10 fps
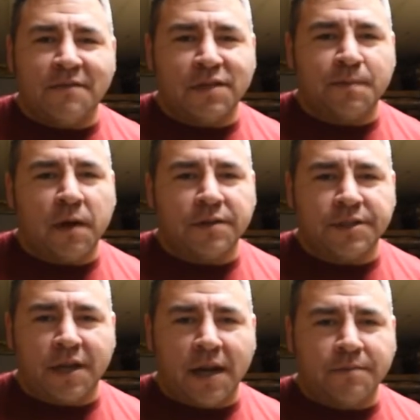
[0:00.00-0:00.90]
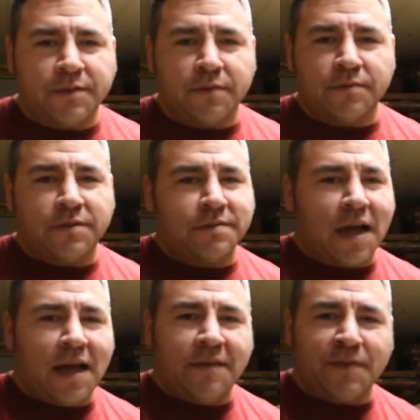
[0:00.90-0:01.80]
a small shop, so
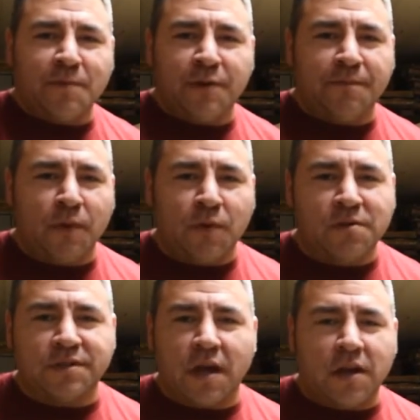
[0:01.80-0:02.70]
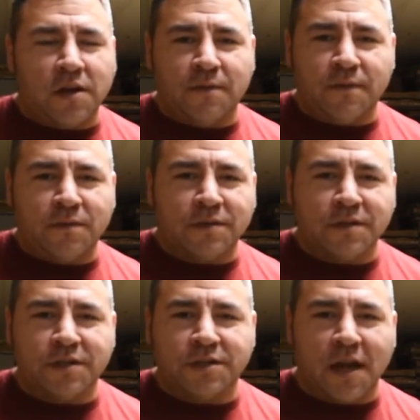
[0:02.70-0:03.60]
I have to move boards all over
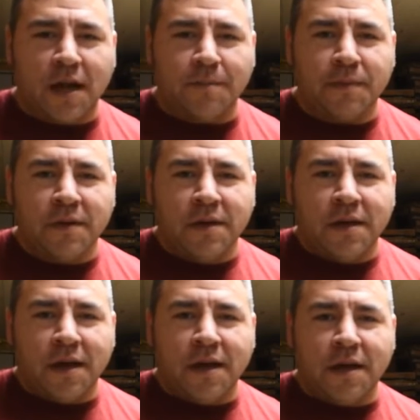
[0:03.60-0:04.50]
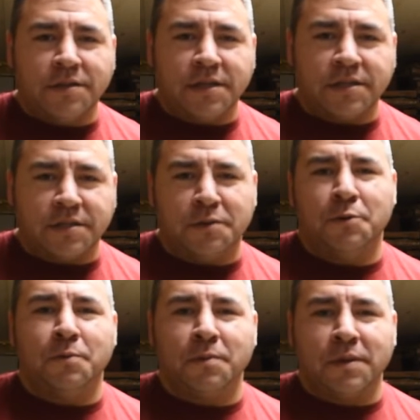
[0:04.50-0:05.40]
the shop just
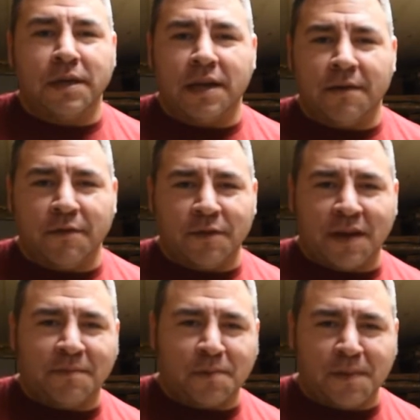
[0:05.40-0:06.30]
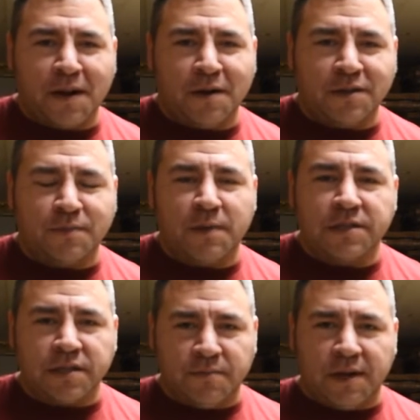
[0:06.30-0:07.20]
to get everything prepared,
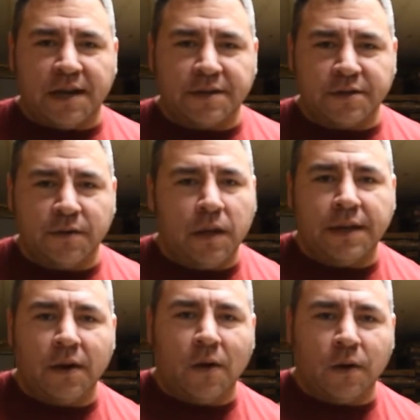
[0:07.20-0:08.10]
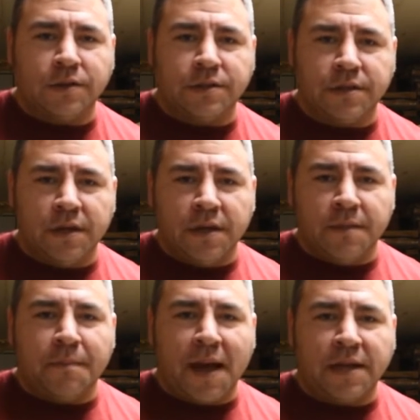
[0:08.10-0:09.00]
especially when I do a large
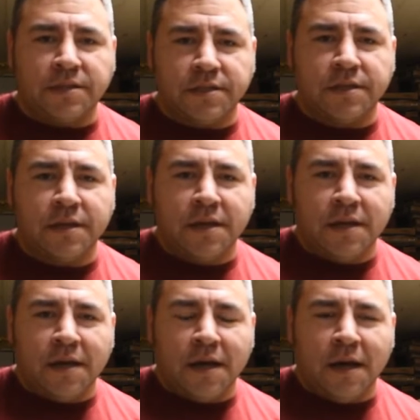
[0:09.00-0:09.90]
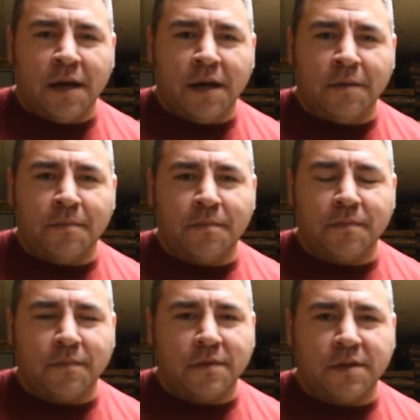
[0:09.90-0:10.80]
batch.
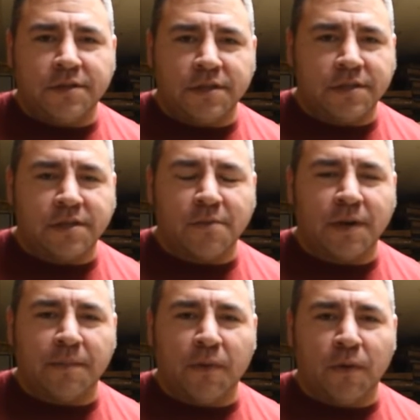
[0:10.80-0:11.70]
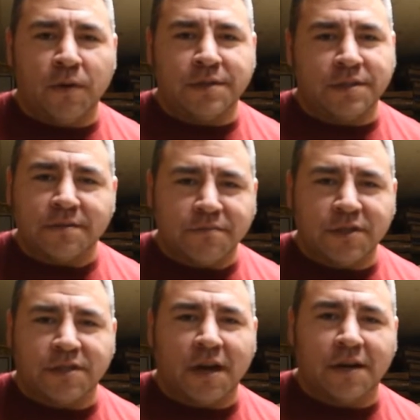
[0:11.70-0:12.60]
It's just so many boards and
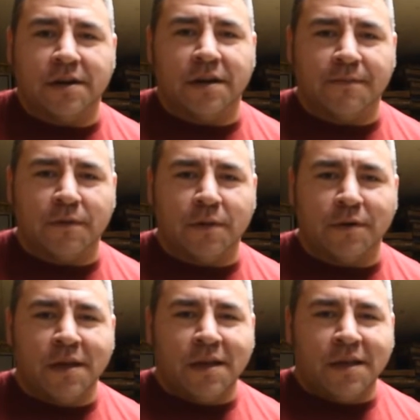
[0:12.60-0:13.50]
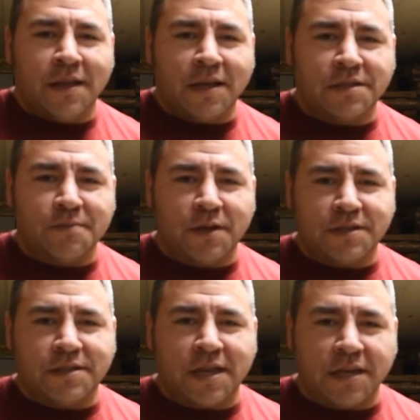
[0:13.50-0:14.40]
just not enough room. That's what
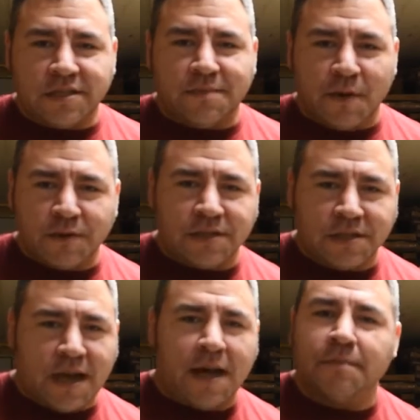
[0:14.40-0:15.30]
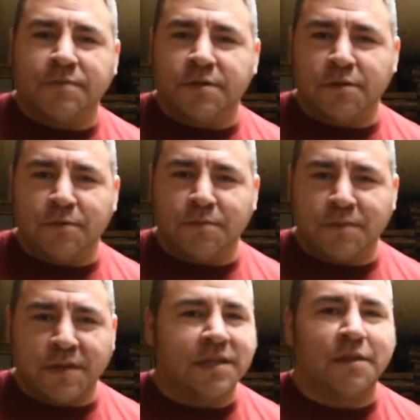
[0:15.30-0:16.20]
takes the most time to
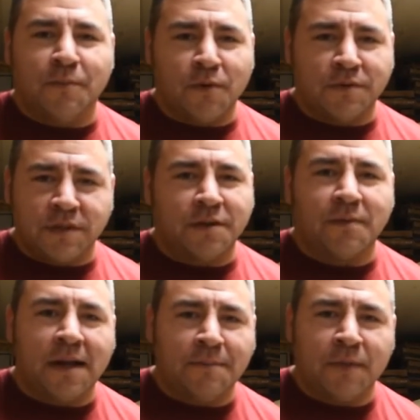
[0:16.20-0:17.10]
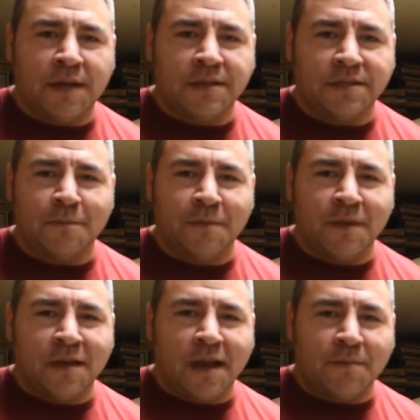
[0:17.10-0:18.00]
get the boards in the right place.
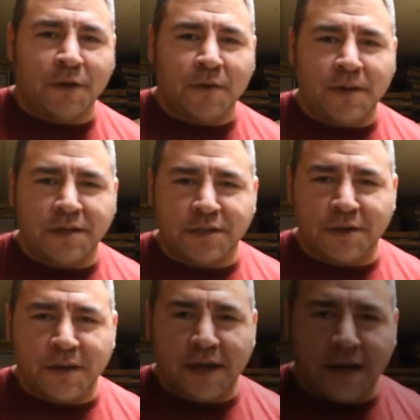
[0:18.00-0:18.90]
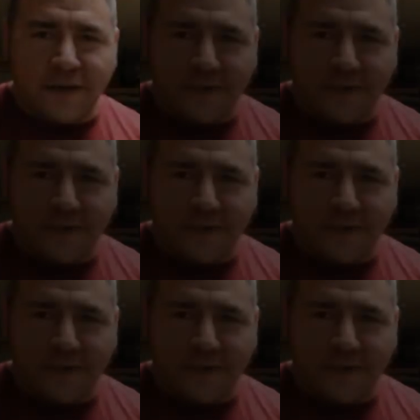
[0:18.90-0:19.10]
I'm going to go ahead and show you how I do